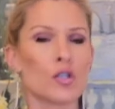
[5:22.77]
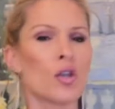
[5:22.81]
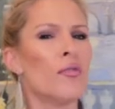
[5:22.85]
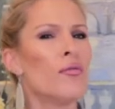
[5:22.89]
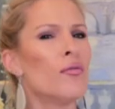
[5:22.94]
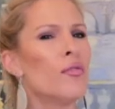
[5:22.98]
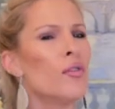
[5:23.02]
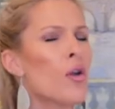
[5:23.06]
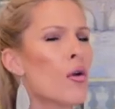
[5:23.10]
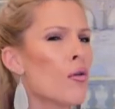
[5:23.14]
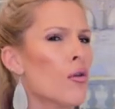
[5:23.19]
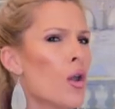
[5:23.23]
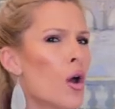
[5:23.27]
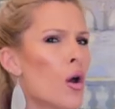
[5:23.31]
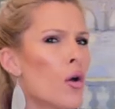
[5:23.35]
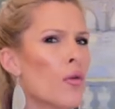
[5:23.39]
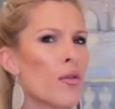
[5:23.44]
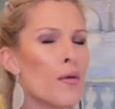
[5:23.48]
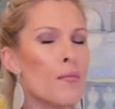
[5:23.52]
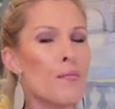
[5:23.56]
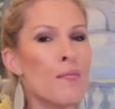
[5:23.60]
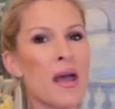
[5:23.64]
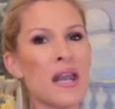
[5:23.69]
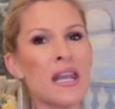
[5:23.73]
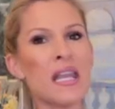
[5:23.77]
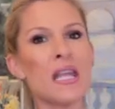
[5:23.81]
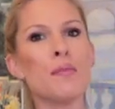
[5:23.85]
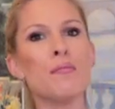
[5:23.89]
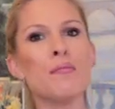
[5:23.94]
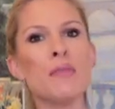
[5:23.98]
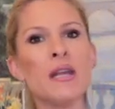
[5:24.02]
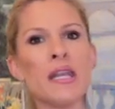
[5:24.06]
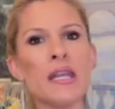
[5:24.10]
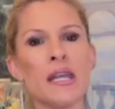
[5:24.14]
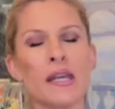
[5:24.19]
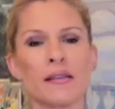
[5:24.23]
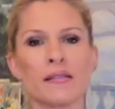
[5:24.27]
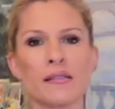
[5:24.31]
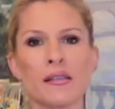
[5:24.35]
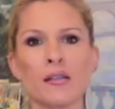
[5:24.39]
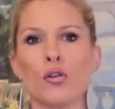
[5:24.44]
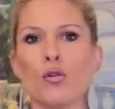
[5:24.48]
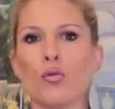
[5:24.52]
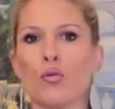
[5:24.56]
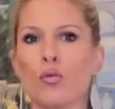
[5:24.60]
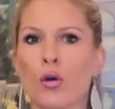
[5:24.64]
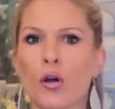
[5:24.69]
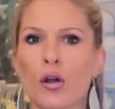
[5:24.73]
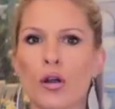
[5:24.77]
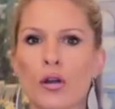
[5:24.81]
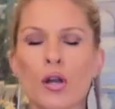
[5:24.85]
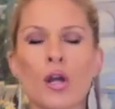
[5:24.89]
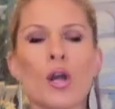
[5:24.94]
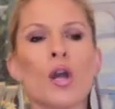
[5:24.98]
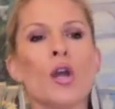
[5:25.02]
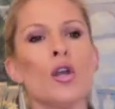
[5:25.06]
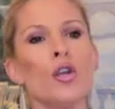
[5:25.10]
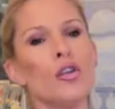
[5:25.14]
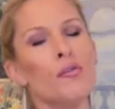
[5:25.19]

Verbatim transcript: So if you don't know the many meanings in a word,